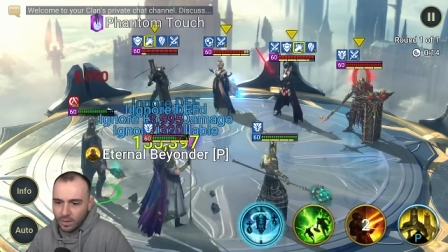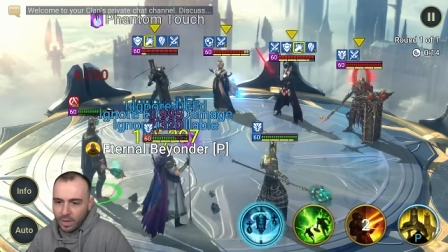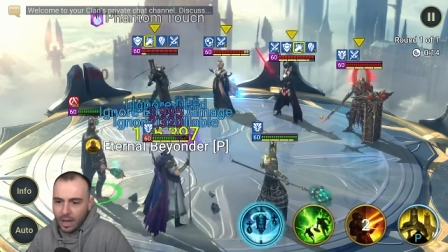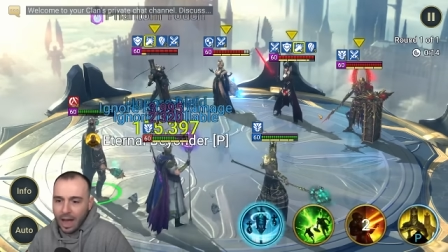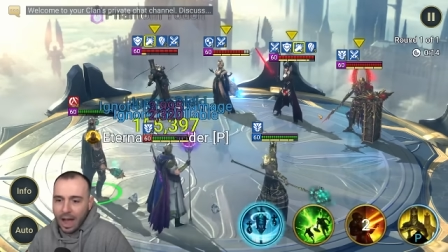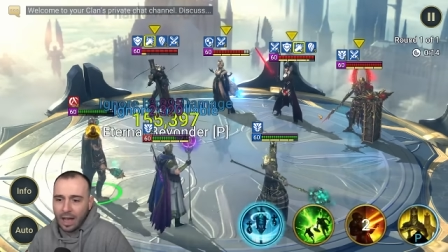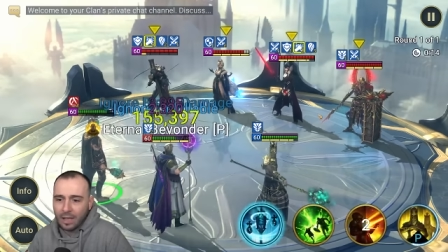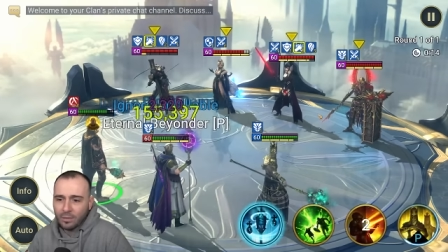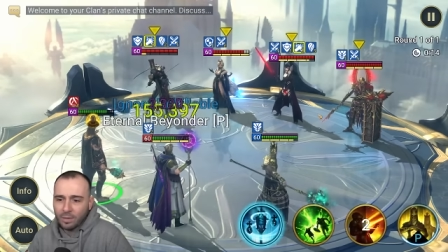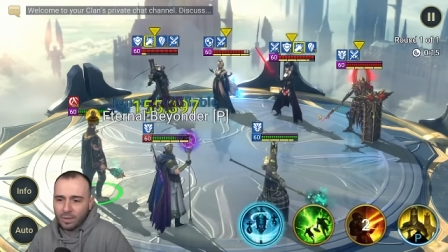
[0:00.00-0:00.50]

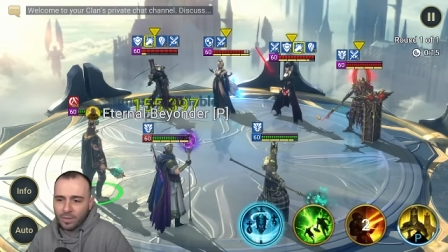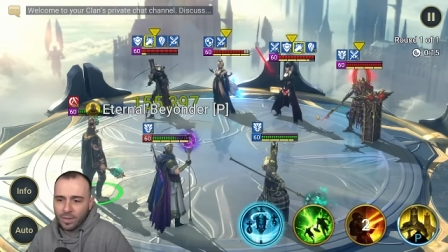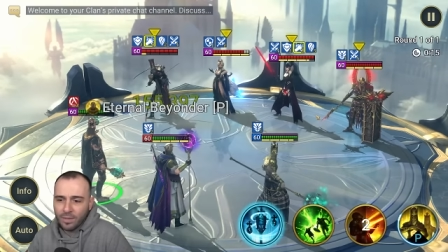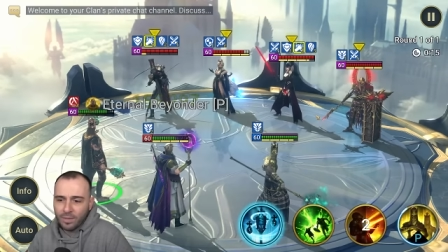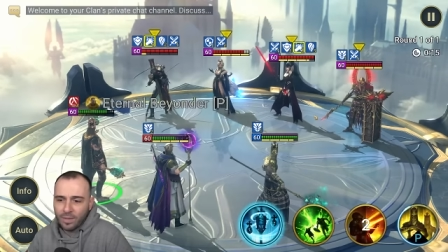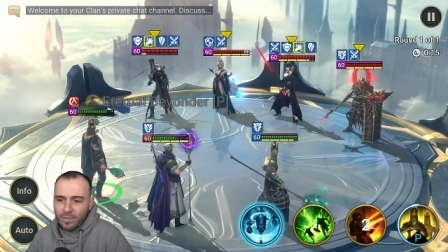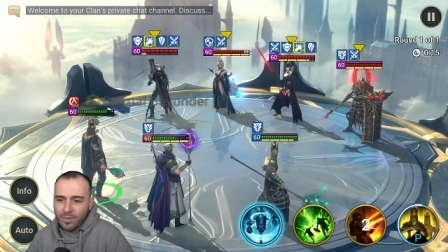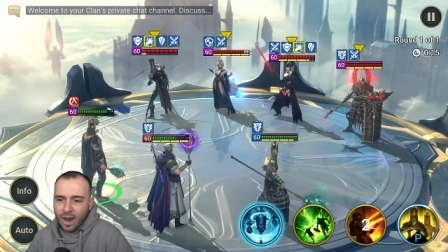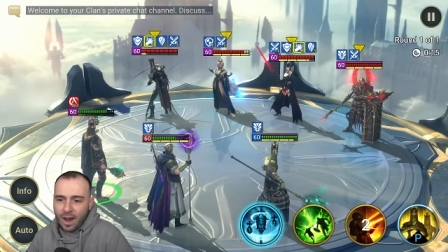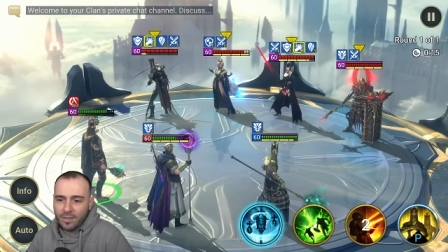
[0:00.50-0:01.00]

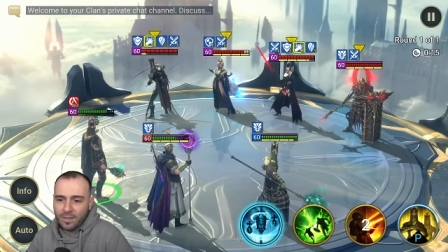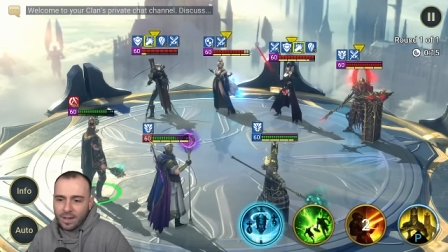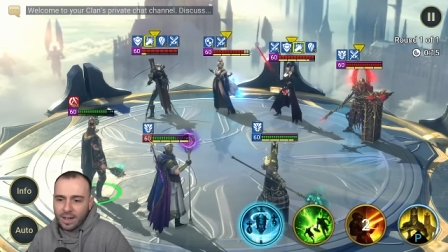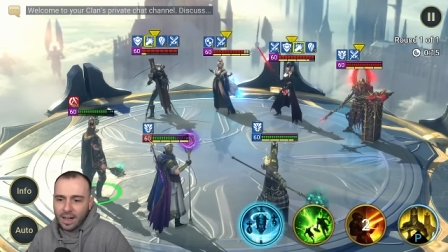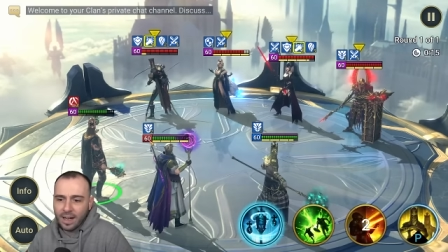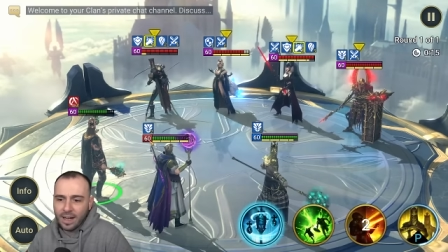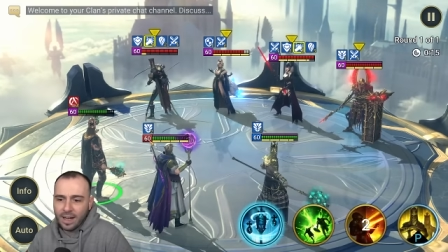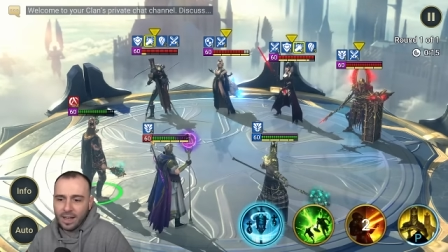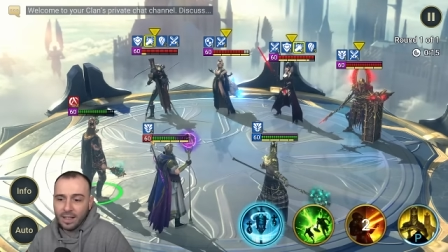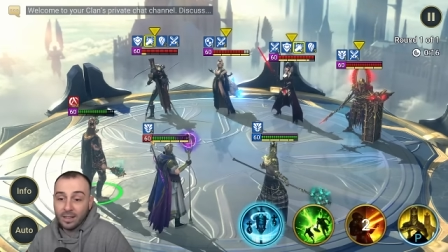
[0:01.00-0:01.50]

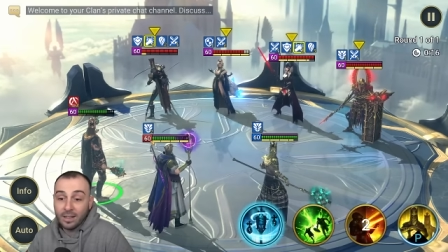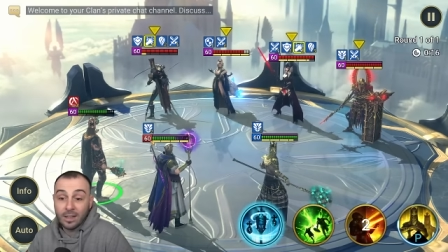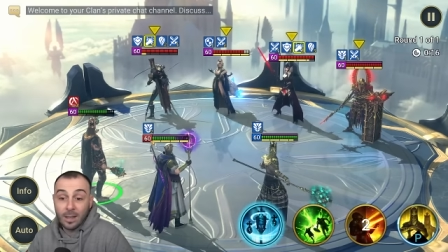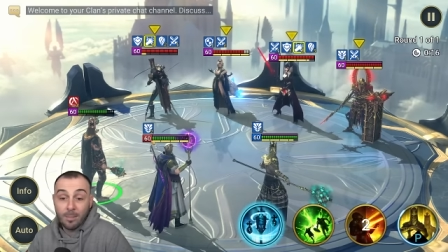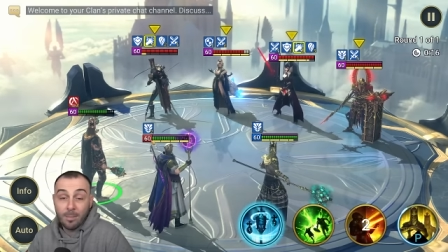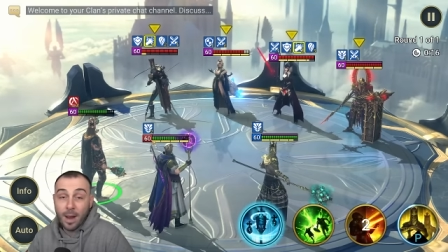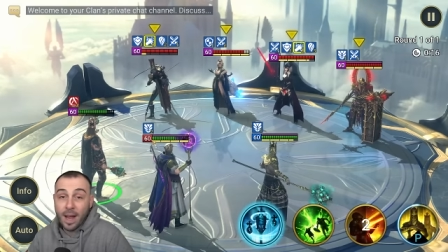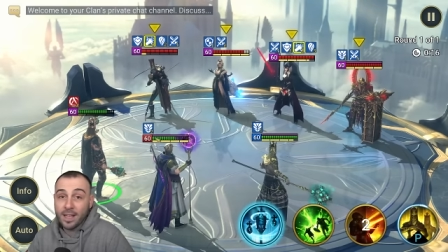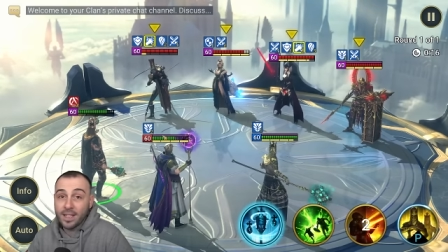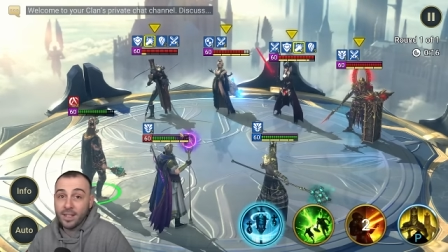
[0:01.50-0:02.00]
155k hit, the
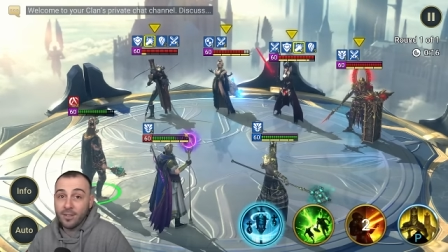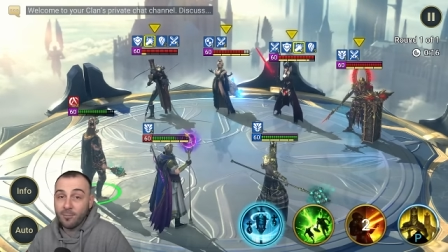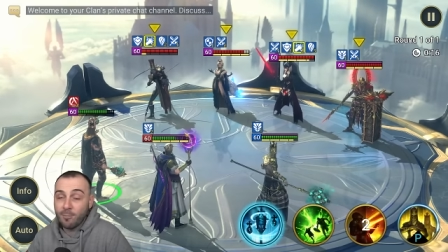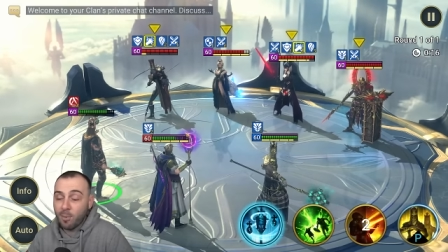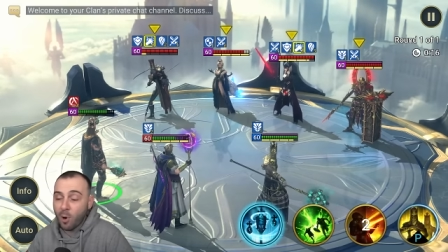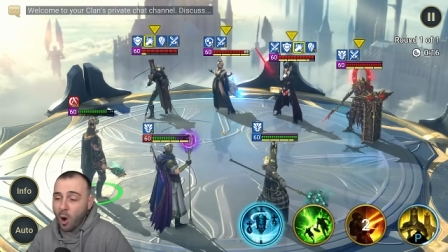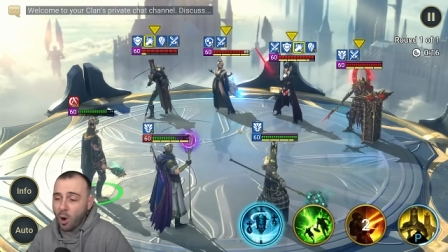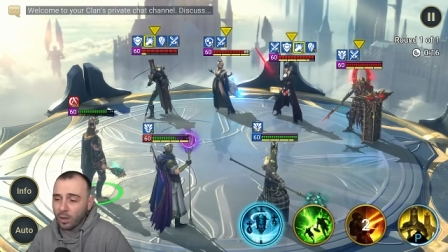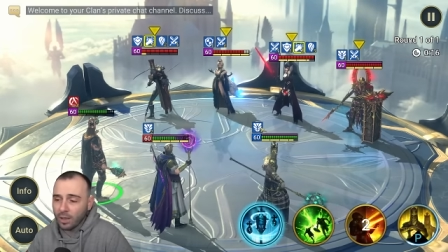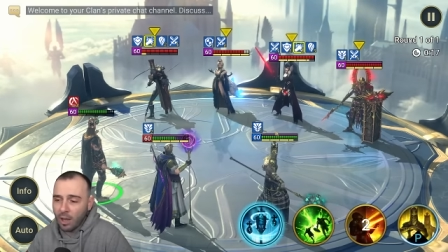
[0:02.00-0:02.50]
passive
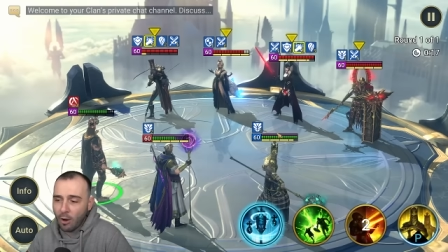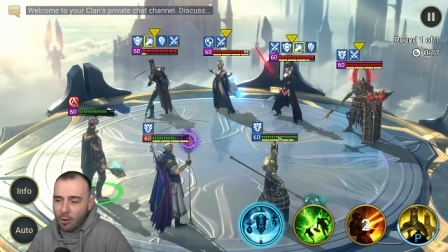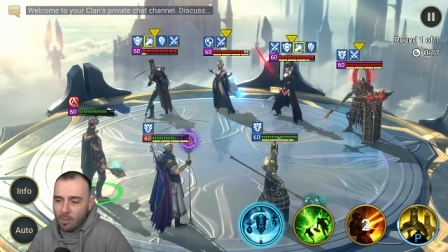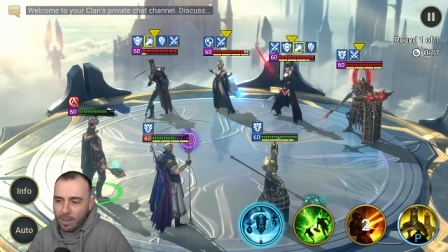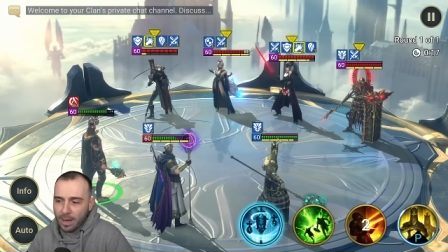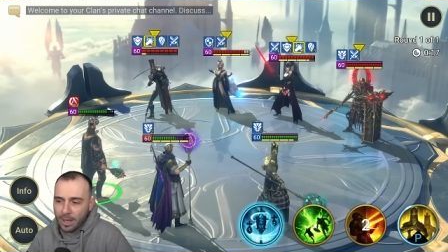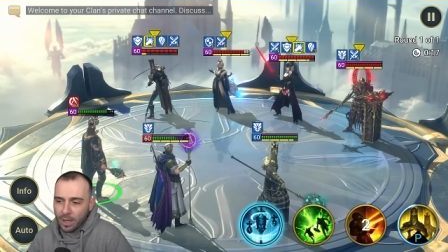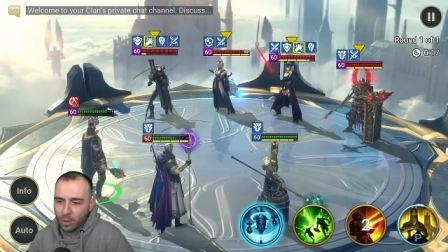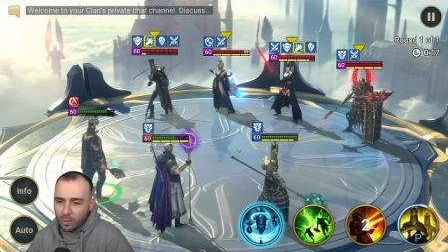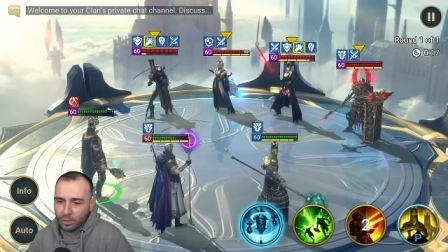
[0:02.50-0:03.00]
proc, how you
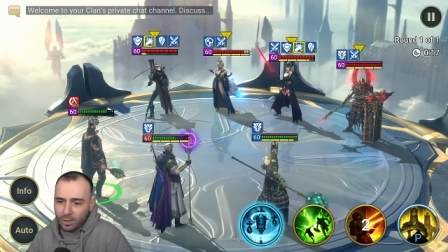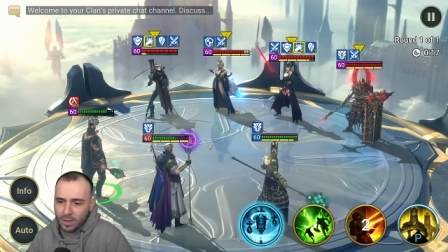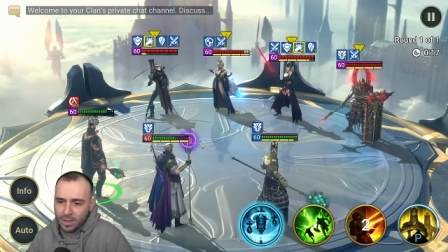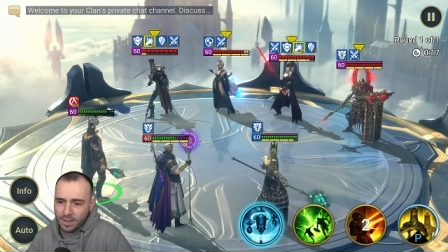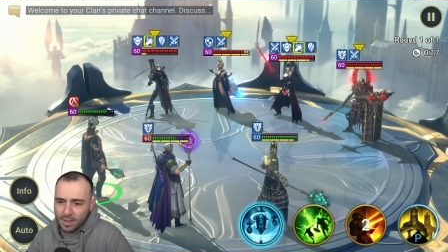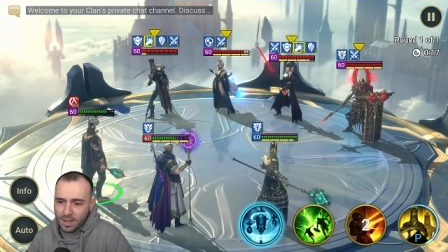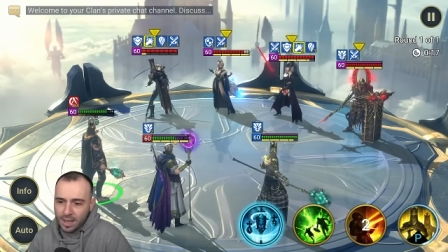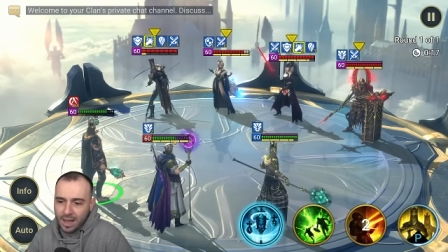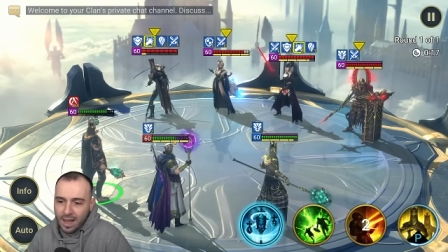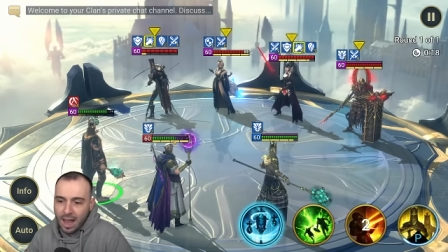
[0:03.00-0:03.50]
may notice,